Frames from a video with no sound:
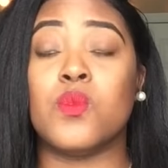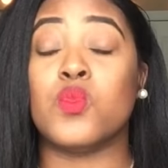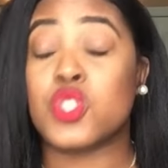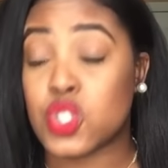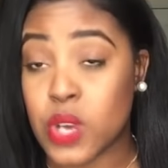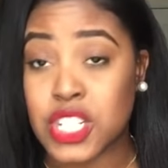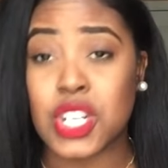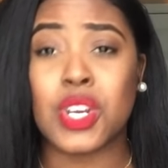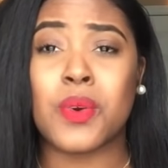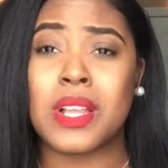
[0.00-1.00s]

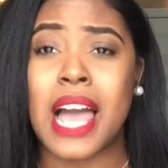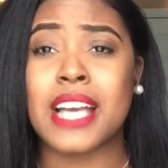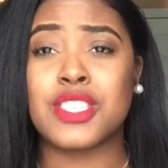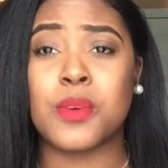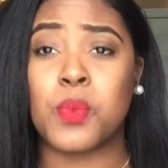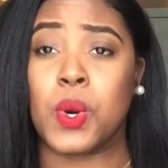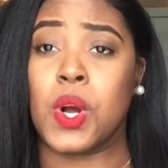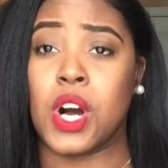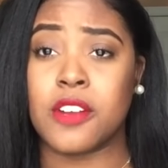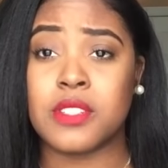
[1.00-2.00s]
Stretching your relaxer more
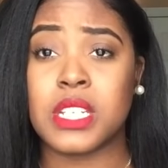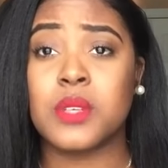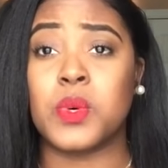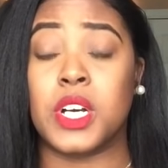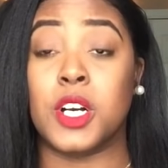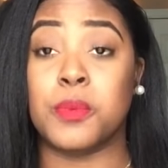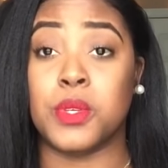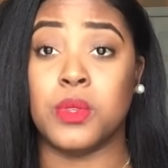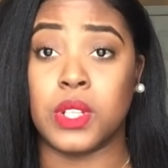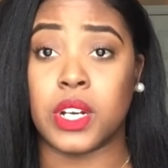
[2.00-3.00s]
often will help
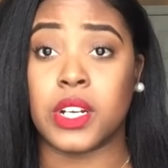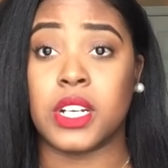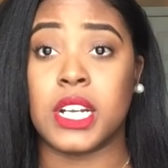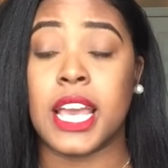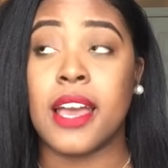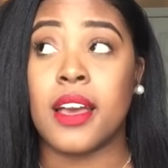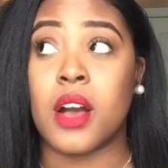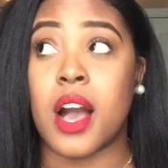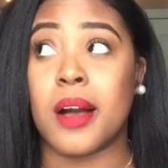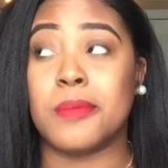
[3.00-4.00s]
you learn
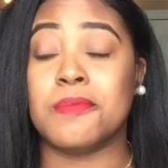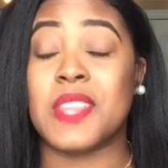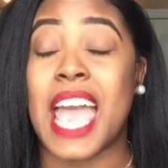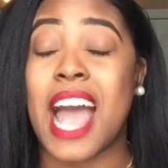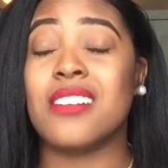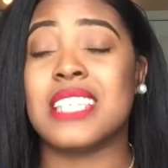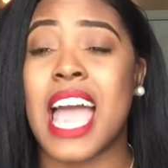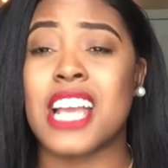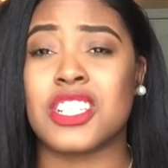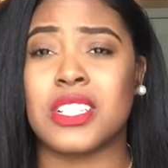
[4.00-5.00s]
how to
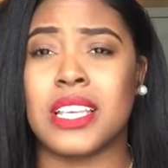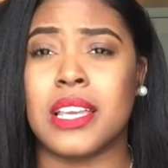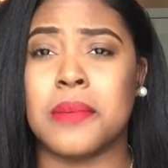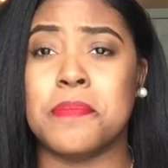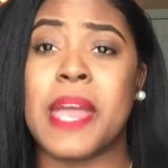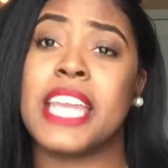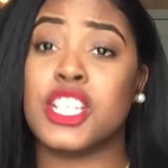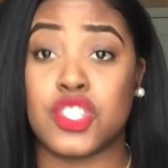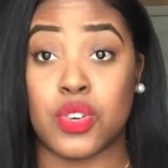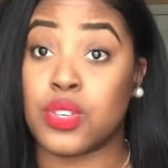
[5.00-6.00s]
actually
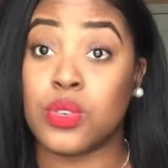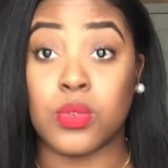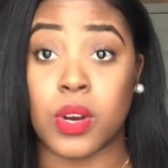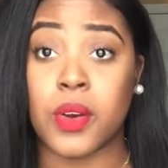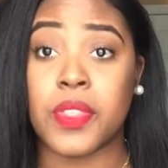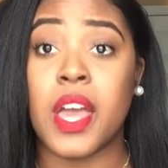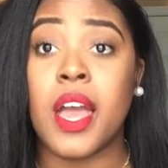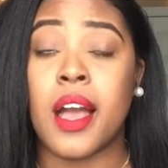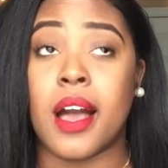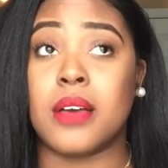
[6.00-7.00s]
manage your new growth.
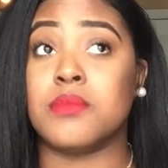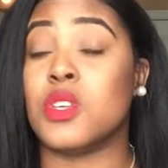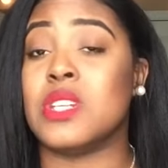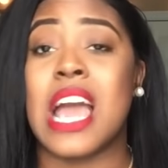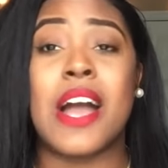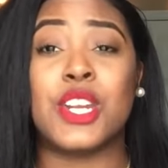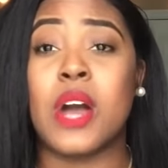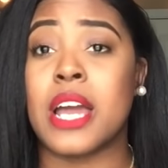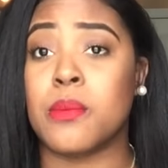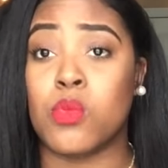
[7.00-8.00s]
So now I know
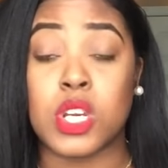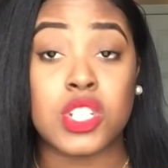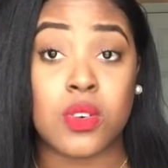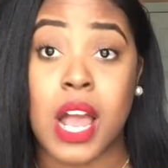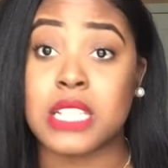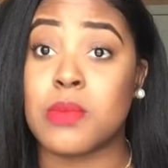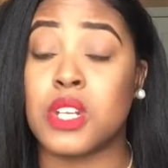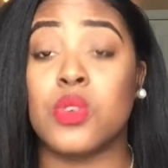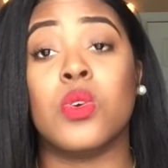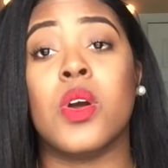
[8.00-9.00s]
how to moisturize my
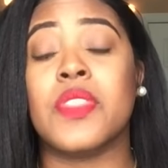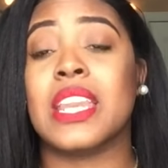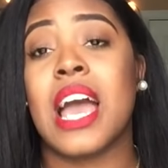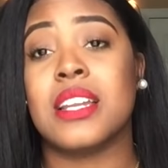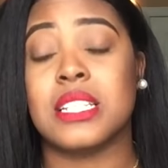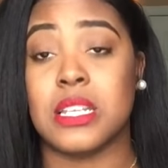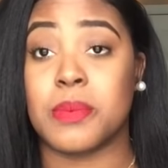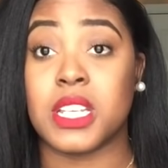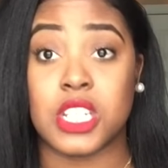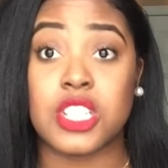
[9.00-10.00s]
new growth and how to deep
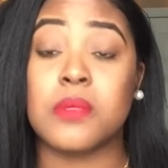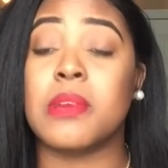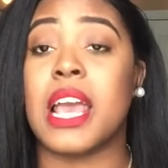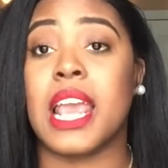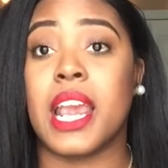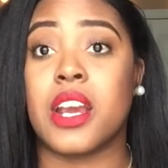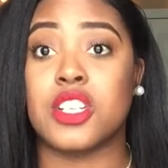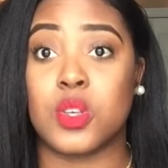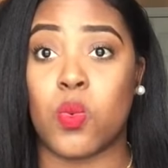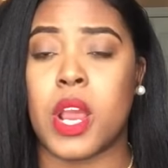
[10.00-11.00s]
condition my hair
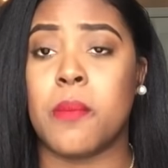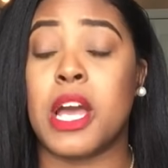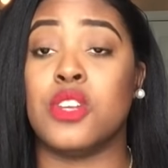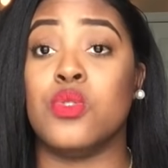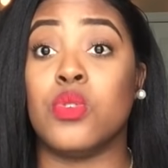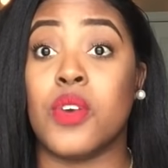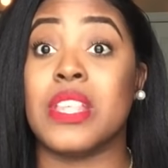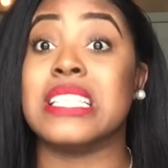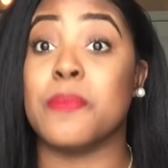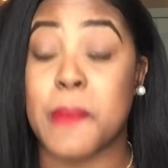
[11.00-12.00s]
to where my new growth
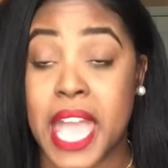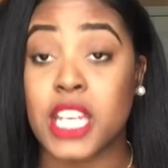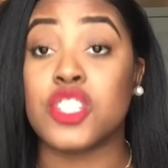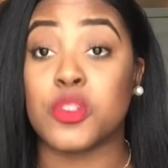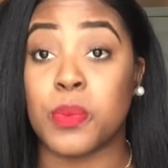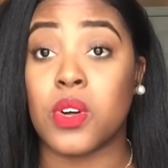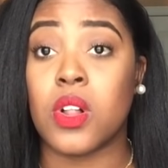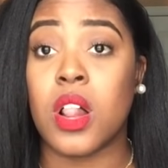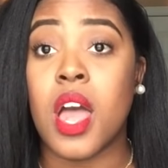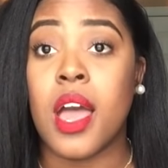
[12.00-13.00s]
is manageable,